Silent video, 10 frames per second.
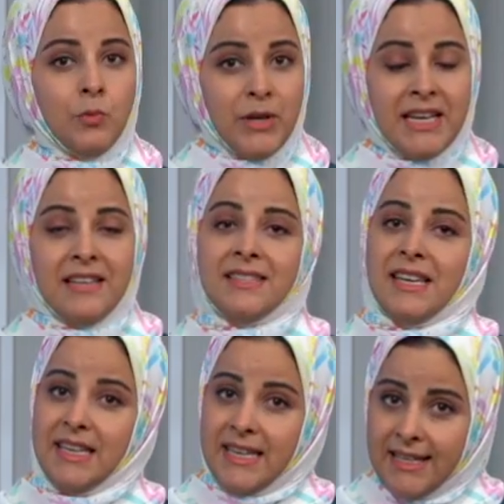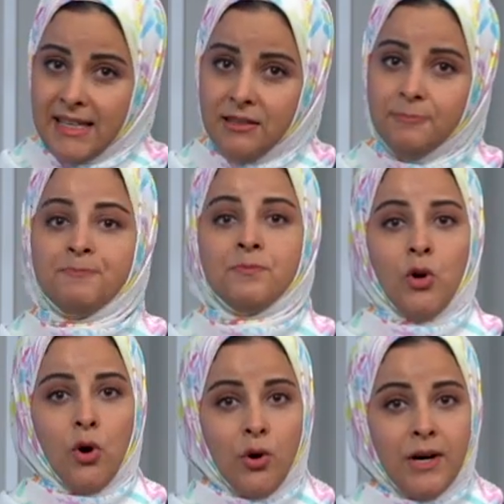We can say eagle
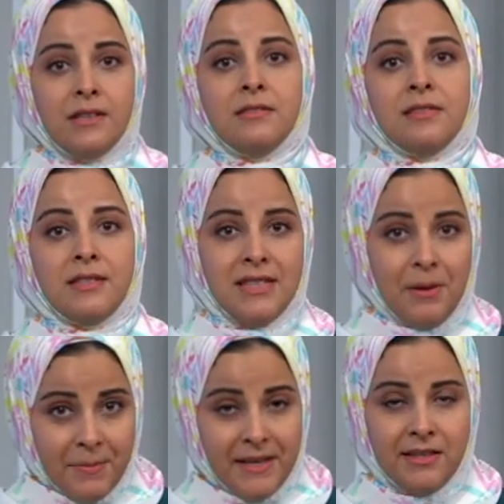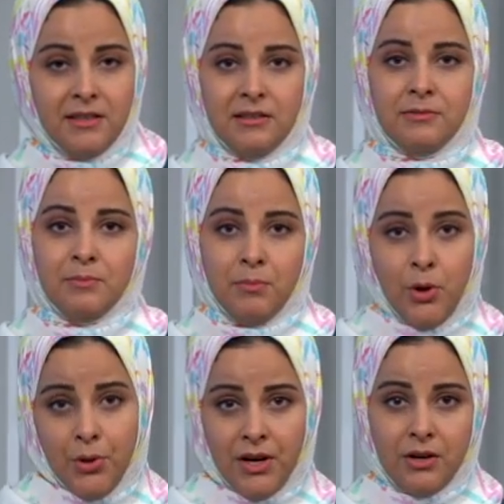or steppe eagle.
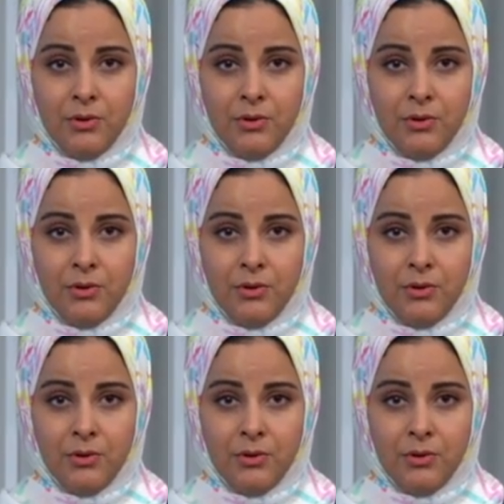Both are